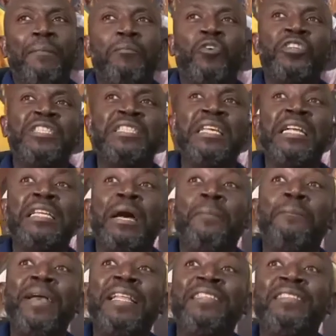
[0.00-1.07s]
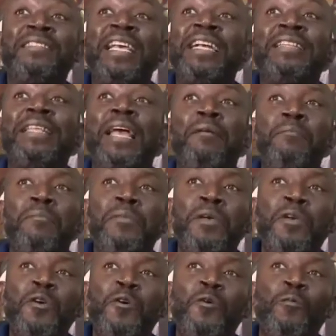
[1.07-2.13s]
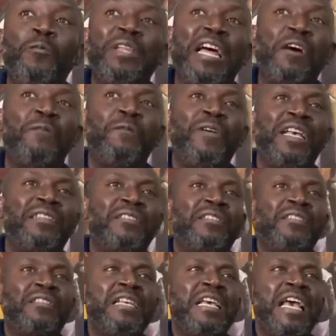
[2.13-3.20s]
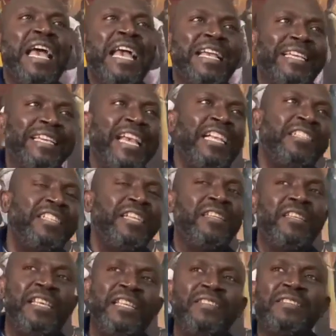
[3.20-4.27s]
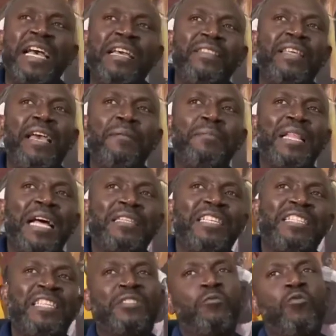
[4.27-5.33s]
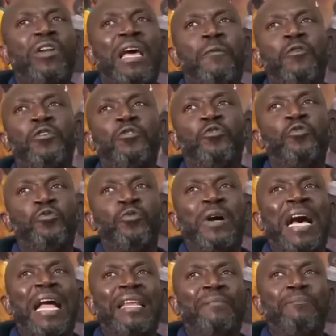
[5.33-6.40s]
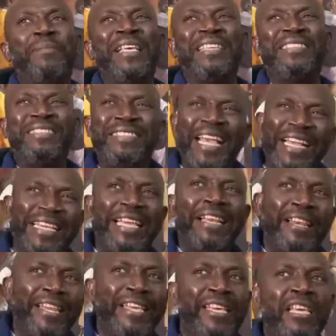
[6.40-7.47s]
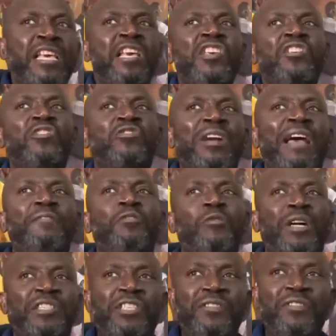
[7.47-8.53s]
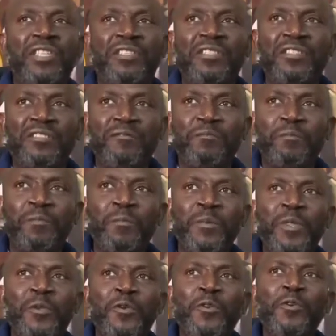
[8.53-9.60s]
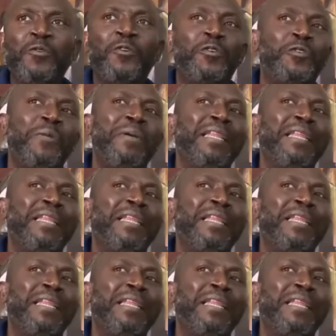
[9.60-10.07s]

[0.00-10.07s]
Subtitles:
their brushes and their pens take them without first engaging inside them that this is what I want to do and painstakingly strive to achieve it. So